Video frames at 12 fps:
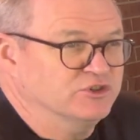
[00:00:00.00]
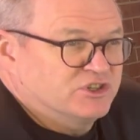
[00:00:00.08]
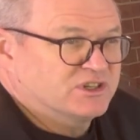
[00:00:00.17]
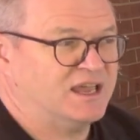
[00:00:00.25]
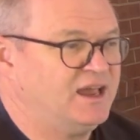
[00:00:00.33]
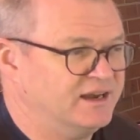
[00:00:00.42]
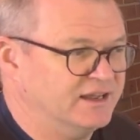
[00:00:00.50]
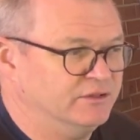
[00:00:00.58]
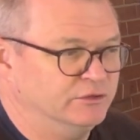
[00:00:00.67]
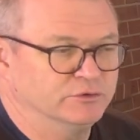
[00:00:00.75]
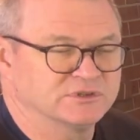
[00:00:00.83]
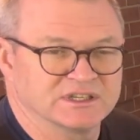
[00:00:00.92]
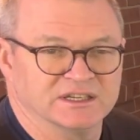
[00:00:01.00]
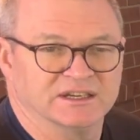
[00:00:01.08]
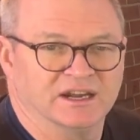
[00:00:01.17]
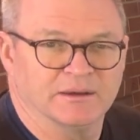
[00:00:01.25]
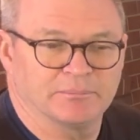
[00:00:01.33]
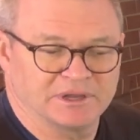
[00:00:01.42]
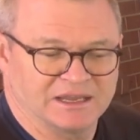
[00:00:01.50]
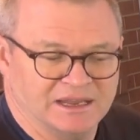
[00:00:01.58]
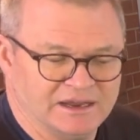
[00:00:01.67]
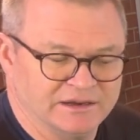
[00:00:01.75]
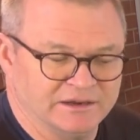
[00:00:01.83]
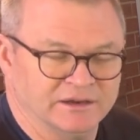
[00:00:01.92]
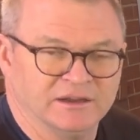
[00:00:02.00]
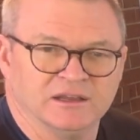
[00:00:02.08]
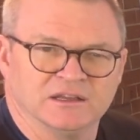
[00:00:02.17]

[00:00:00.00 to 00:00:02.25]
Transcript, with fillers: just kind of loosening up and getting,